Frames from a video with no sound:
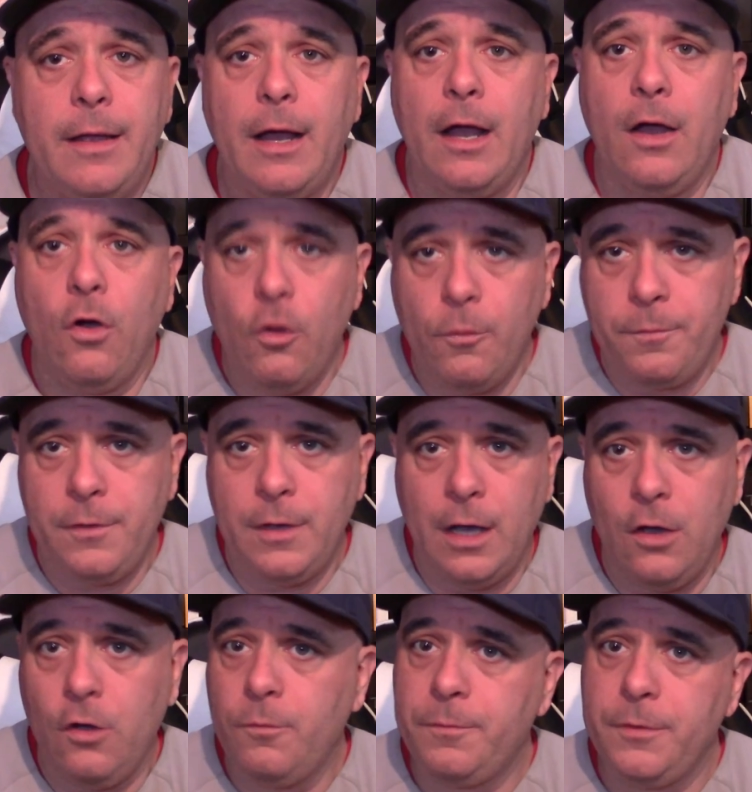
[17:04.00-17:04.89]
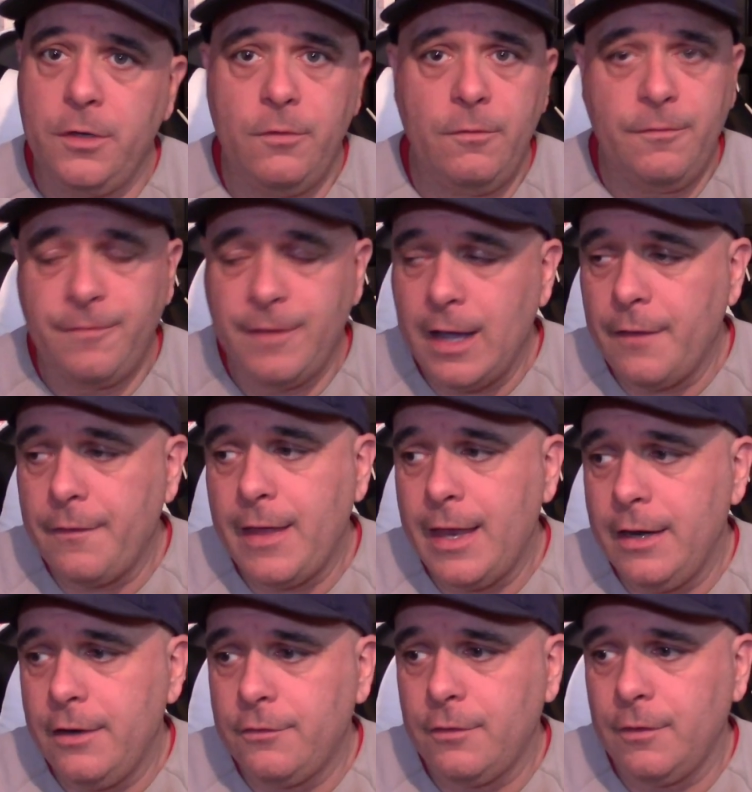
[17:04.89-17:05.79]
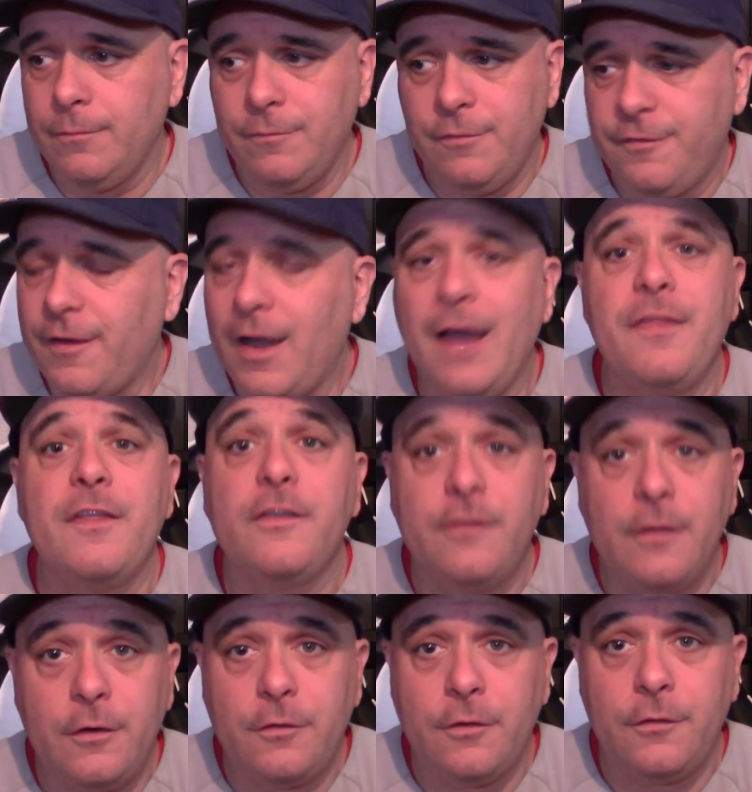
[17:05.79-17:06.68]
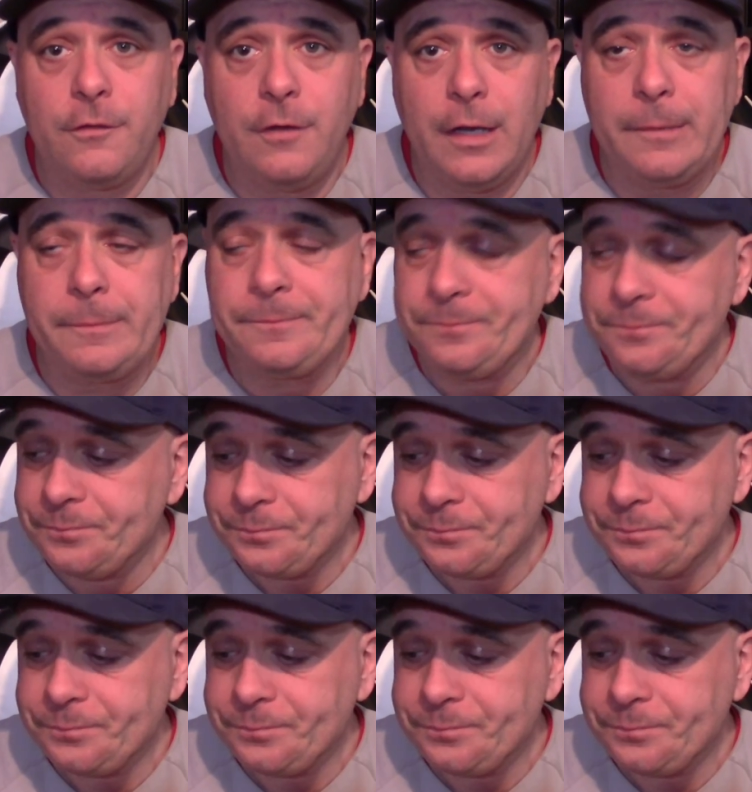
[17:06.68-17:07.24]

I hope you find this interesting.